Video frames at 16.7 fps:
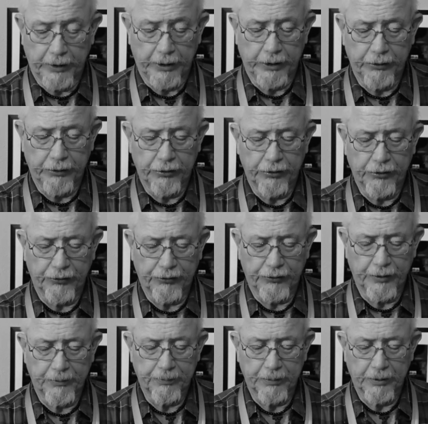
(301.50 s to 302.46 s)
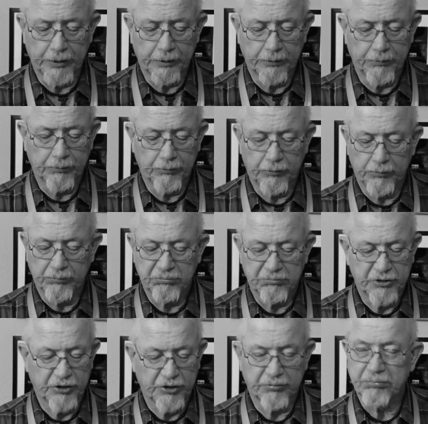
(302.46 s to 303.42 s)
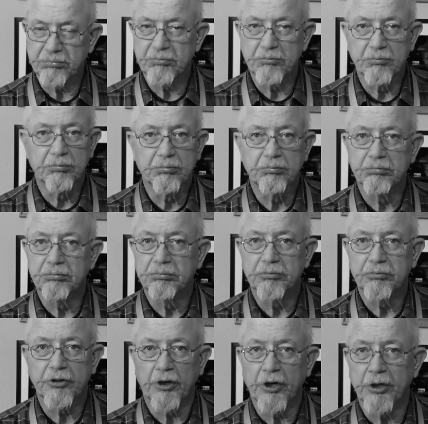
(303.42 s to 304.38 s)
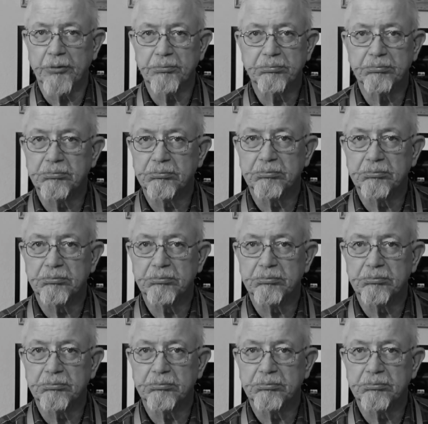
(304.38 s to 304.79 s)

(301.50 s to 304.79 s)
ring, and you just simply turn it